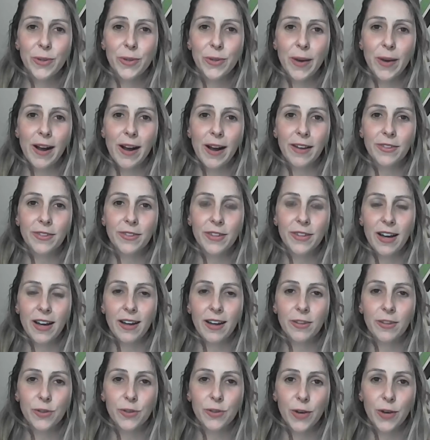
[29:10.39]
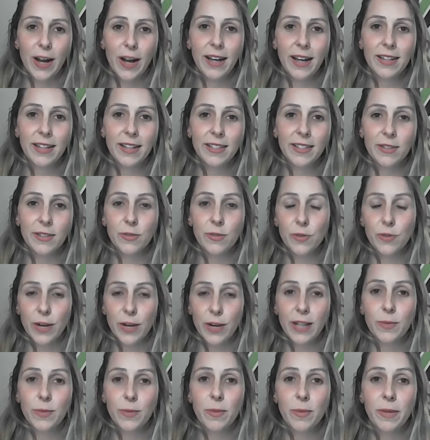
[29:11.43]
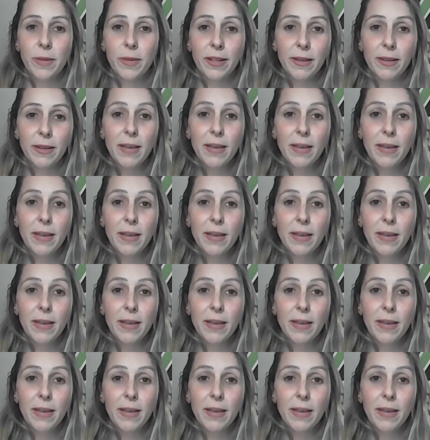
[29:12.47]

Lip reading: around trades and tradeswomen